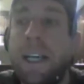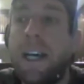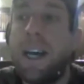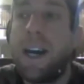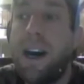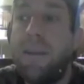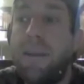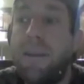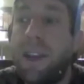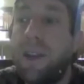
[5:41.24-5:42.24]

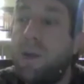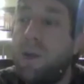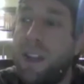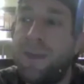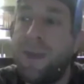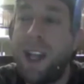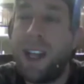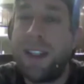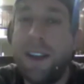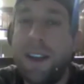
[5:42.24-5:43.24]

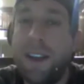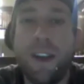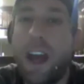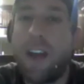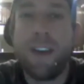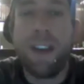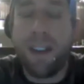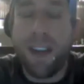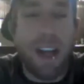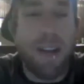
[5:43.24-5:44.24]
It's different in
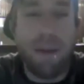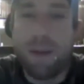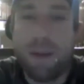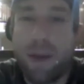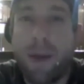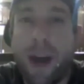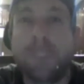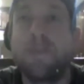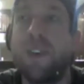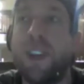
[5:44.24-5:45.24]
every which way possible.